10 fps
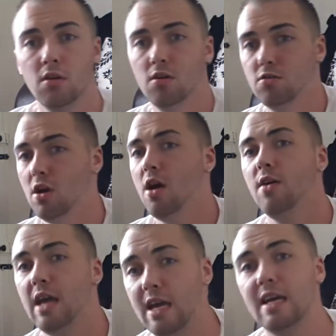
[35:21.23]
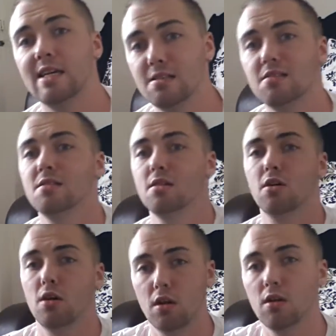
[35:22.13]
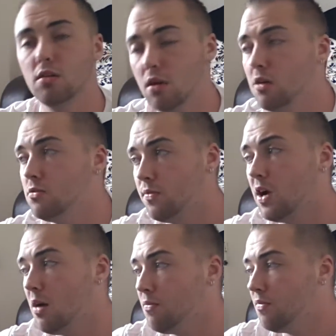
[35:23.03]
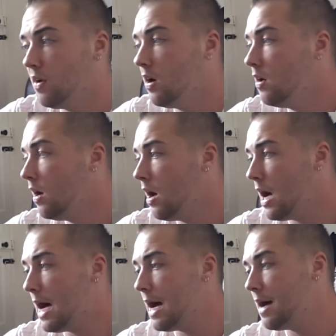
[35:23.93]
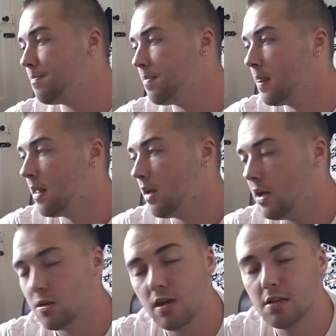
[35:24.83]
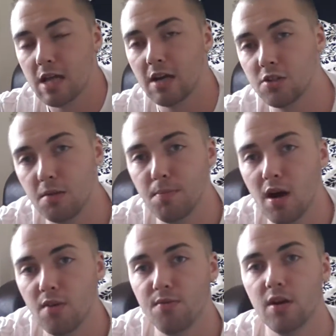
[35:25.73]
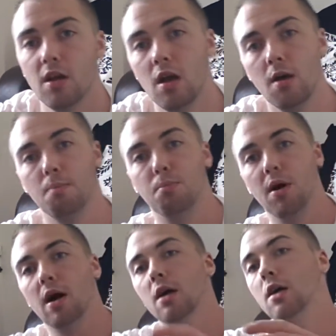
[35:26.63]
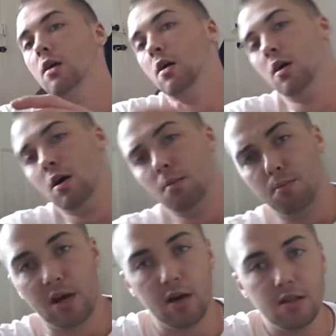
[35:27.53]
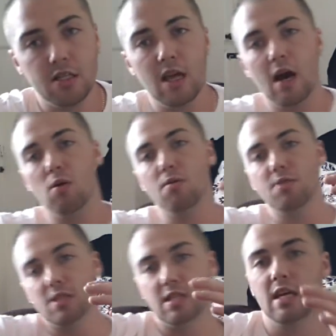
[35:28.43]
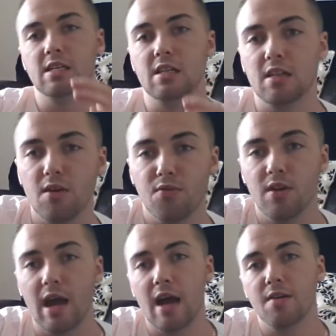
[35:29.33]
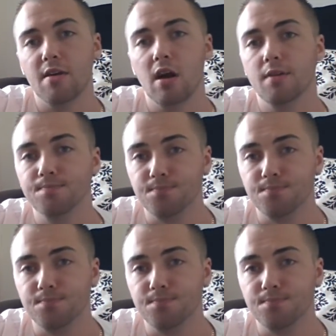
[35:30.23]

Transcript: So it is close for comfort. It is actually perfect. But because now obviously it's a different area,